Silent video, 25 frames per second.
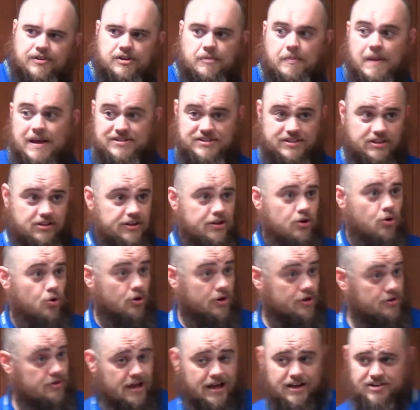domestically or
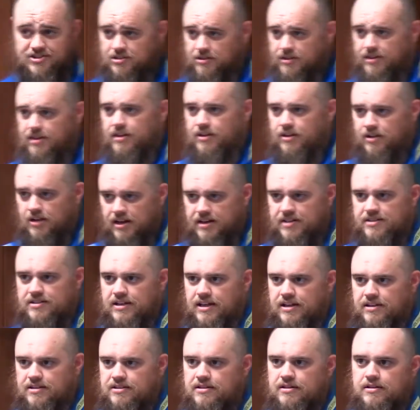internationally in the United
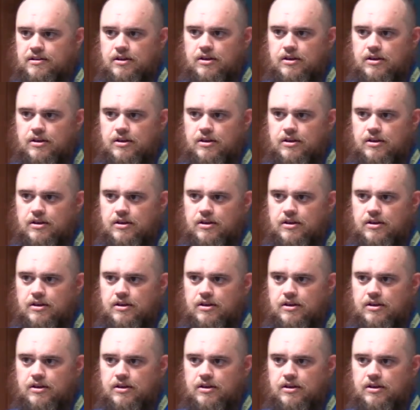States